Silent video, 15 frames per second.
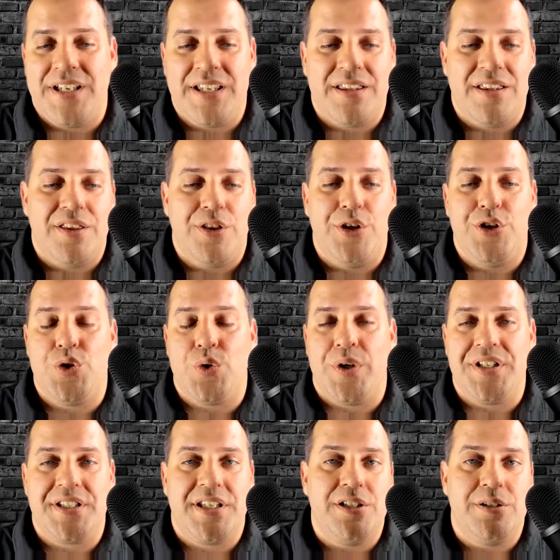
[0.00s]
like the
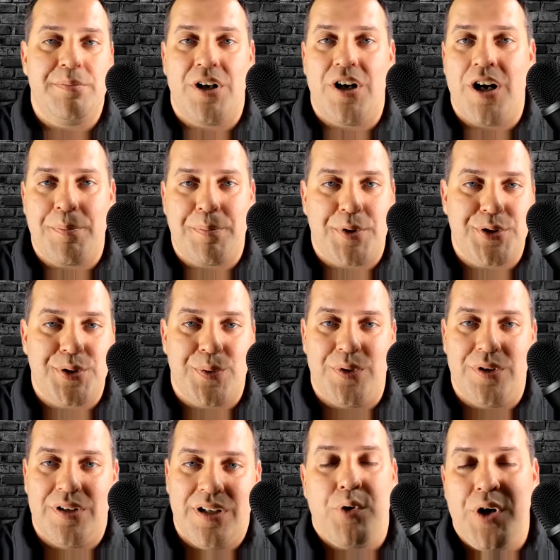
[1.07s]
Joyce Kilmer Upper
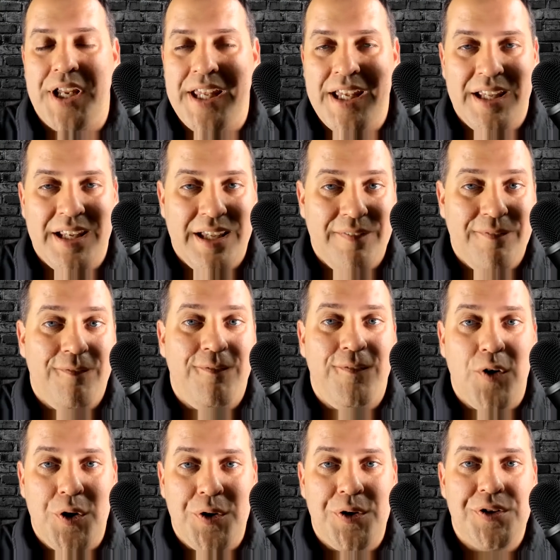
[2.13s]
School. Bringing it
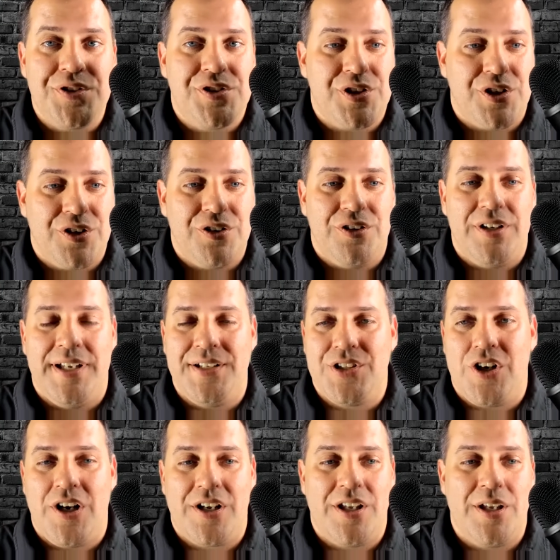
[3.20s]
full circle and
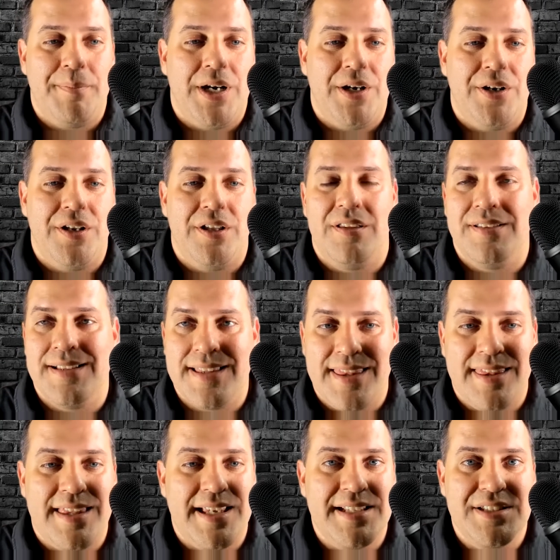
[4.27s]
talking about it,
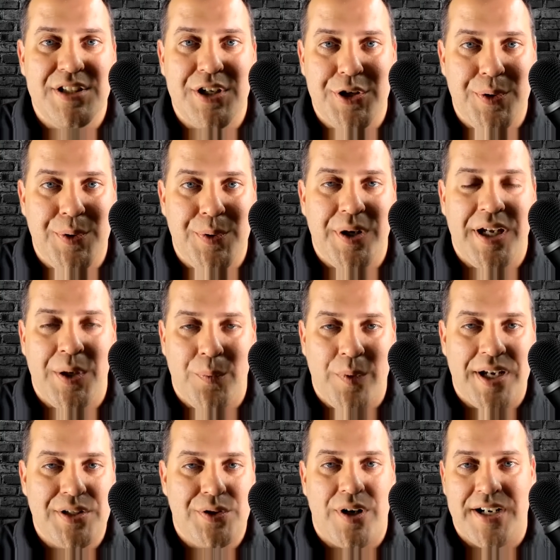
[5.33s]
things to do in
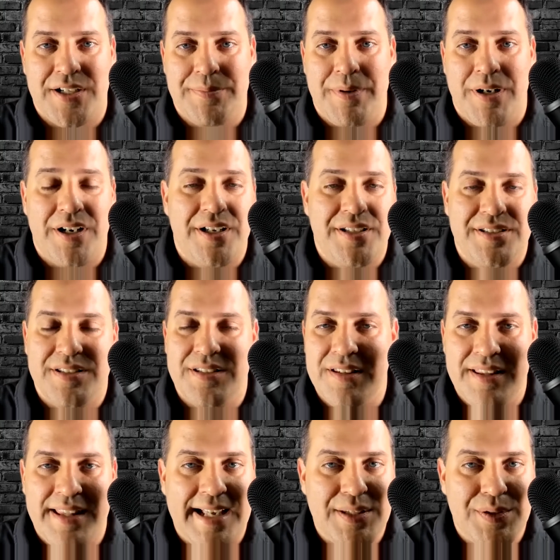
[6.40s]
West Roxbury, because
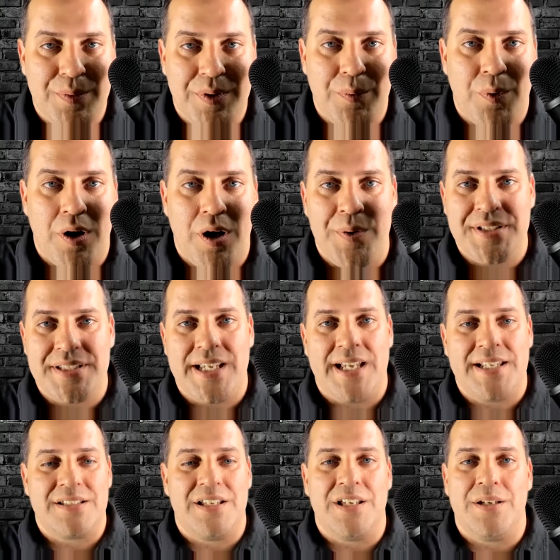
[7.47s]
that's what we're always
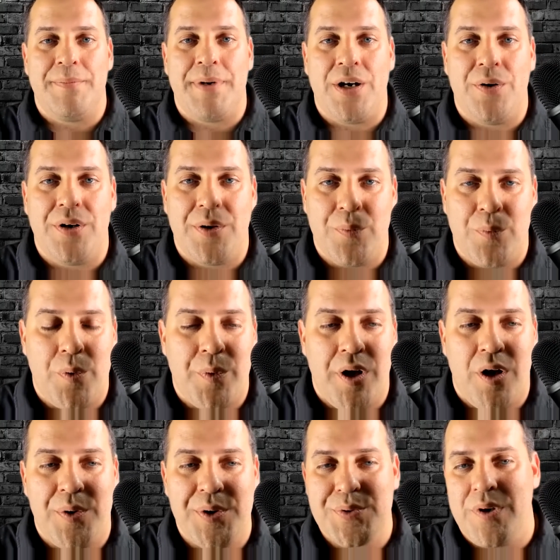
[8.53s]
asking about and what we
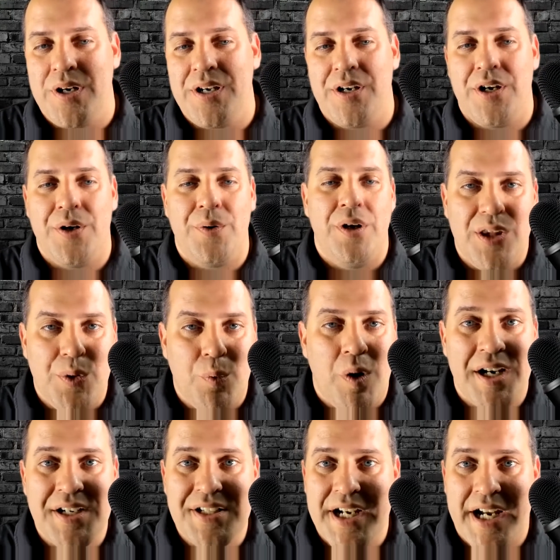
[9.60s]
always want to know. You
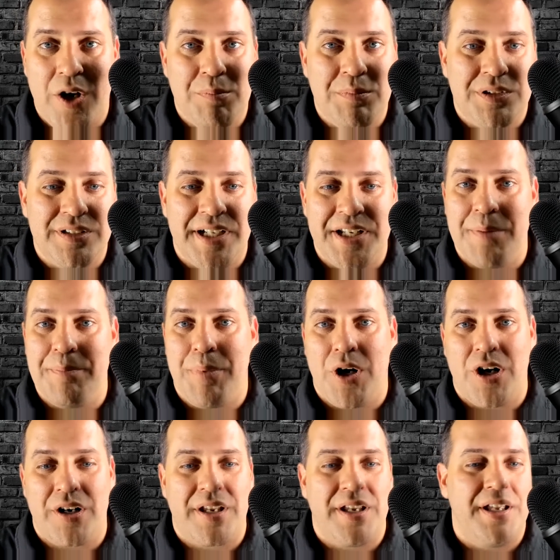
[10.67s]
want to check out Millennium
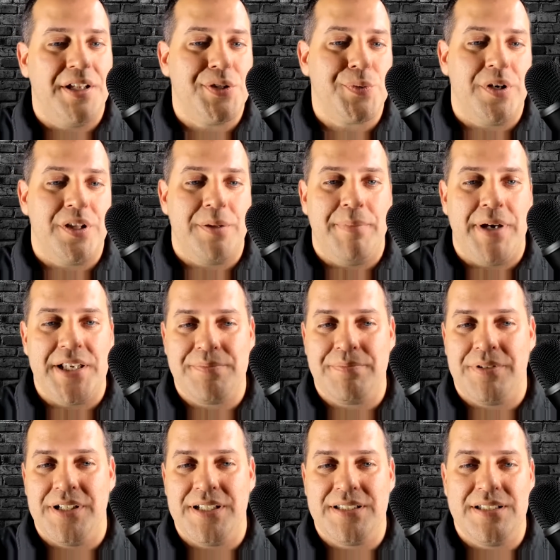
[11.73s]
Park. It's one of the best
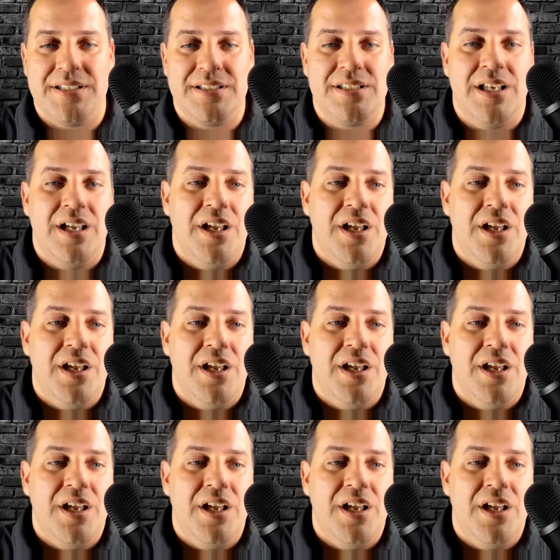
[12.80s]
places.